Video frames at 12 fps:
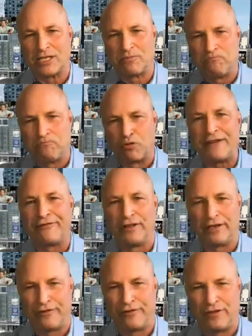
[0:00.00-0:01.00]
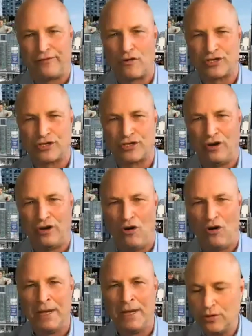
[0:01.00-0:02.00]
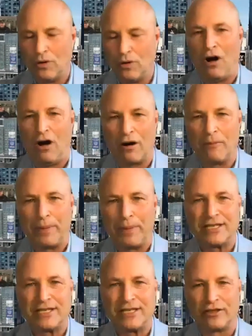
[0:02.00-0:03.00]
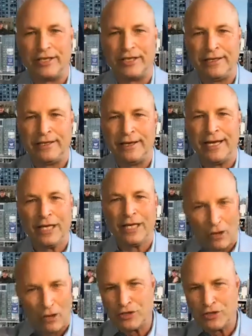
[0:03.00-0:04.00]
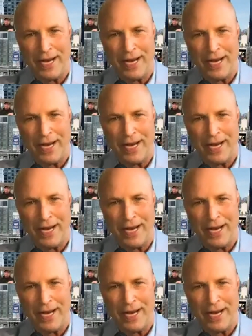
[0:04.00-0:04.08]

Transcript: this briefly for the folks at home. You are basically a large